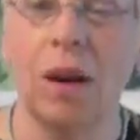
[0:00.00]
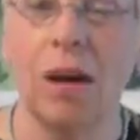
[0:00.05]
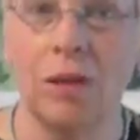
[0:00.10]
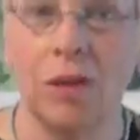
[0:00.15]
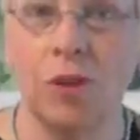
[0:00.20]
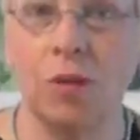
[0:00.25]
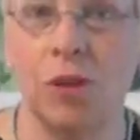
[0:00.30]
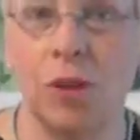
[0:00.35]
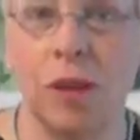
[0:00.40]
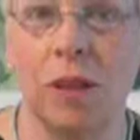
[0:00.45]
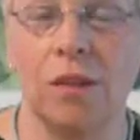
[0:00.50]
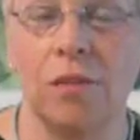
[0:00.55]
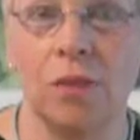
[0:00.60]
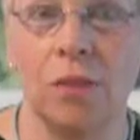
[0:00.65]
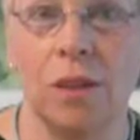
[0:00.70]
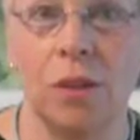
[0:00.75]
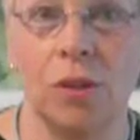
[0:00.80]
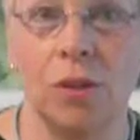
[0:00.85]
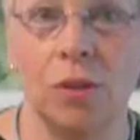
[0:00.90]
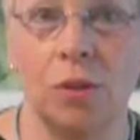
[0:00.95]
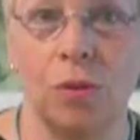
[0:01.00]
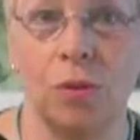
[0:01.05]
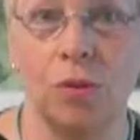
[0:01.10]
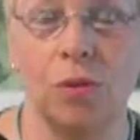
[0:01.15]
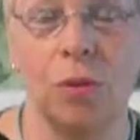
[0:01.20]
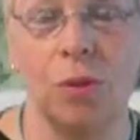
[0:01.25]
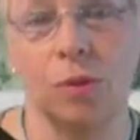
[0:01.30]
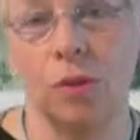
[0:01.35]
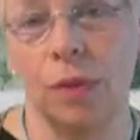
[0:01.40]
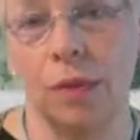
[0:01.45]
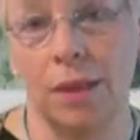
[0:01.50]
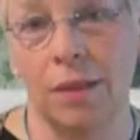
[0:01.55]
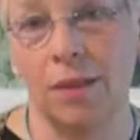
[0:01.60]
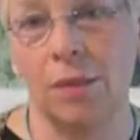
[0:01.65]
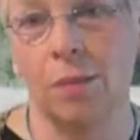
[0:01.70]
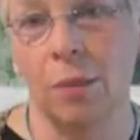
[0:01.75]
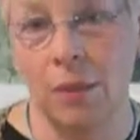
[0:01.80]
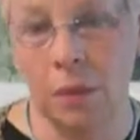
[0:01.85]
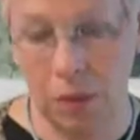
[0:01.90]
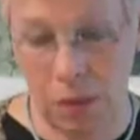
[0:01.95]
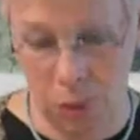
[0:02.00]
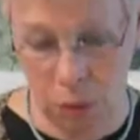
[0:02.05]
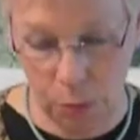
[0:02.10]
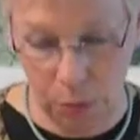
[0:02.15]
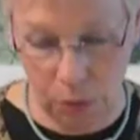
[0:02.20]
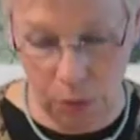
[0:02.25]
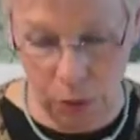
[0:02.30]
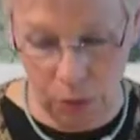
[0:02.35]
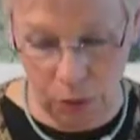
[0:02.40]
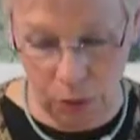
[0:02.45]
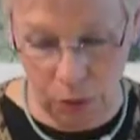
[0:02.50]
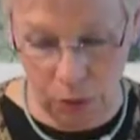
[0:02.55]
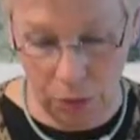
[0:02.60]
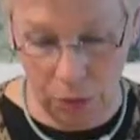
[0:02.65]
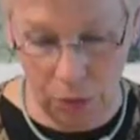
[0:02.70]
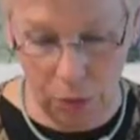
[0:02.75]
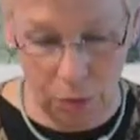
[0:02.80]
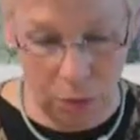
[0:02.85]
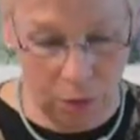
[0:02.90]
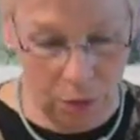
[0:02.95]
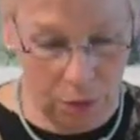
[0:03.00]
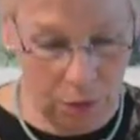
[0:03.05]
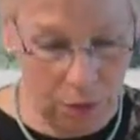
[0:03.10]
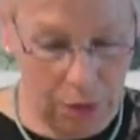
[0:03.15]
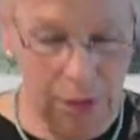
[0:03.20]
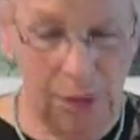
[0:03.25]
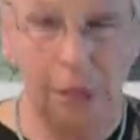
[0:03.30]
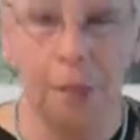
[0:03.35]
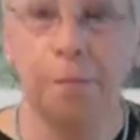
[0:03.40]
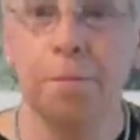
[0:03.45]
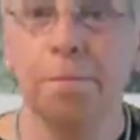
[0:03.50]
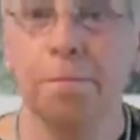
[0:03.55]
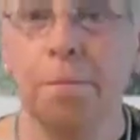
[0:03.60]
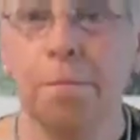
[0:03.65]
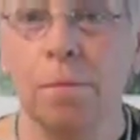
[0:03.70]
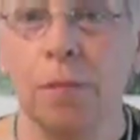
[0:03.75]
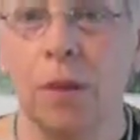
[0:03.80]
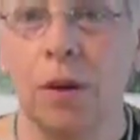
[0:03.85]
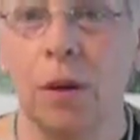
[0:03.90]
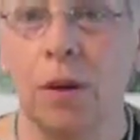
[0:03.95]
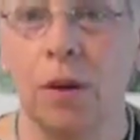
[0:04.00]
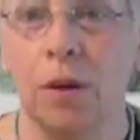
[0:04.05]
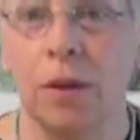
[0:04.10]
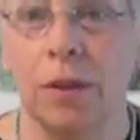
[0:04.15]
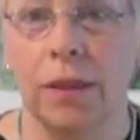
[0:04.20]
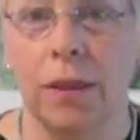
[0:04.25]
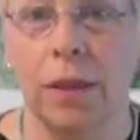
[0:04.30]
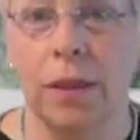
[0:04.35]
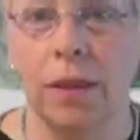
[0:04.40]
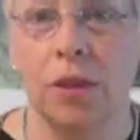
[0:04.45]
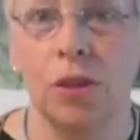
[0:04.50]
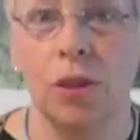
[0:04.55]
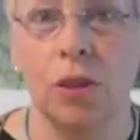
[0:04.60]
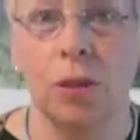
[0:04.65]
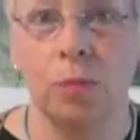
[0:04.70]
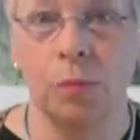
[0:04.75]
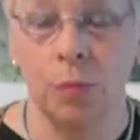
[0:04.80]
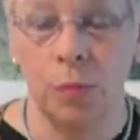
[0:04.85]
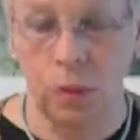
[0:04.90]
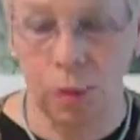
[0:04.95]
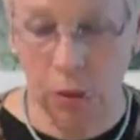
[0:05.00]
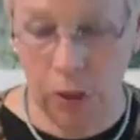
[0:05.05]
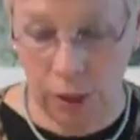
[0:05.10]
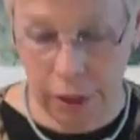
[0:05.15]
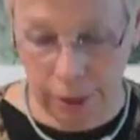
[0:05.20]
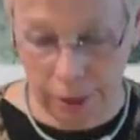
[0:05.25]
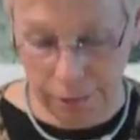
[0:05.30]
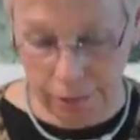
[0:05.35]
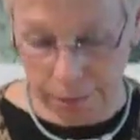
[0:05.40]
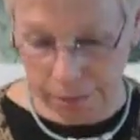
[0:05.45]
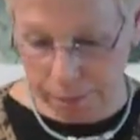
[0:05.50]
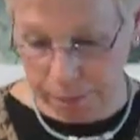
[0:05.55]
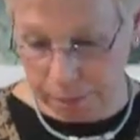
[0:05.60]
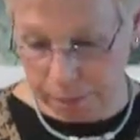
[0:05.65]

I suggest that you do a few test pieces before you go on the actual project.